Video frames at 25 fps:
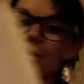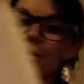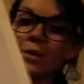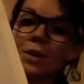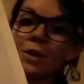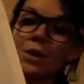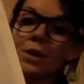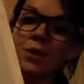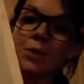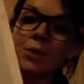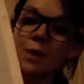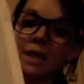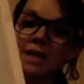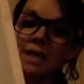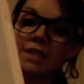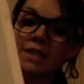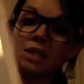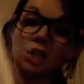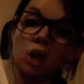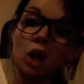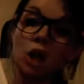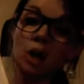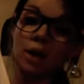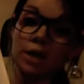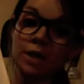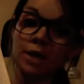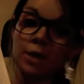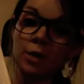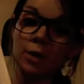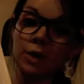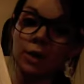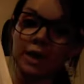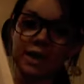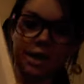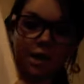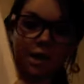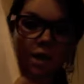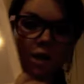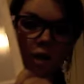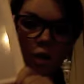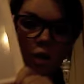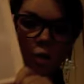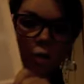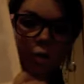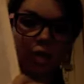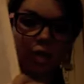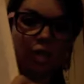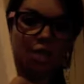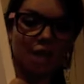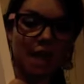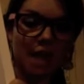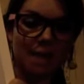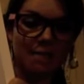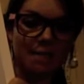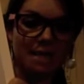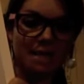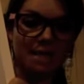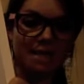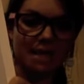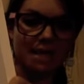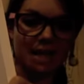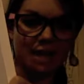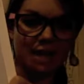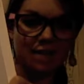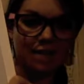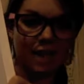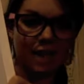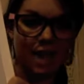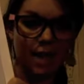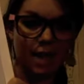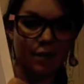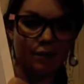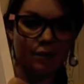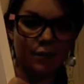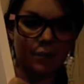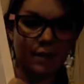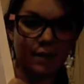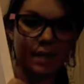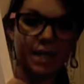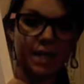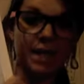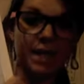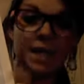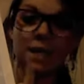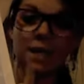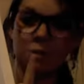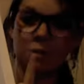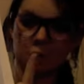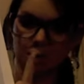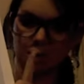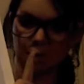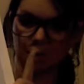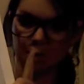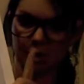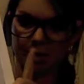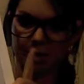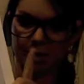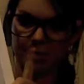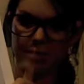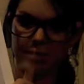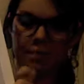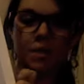2 is the cardioid, which happens if a over b equals 1.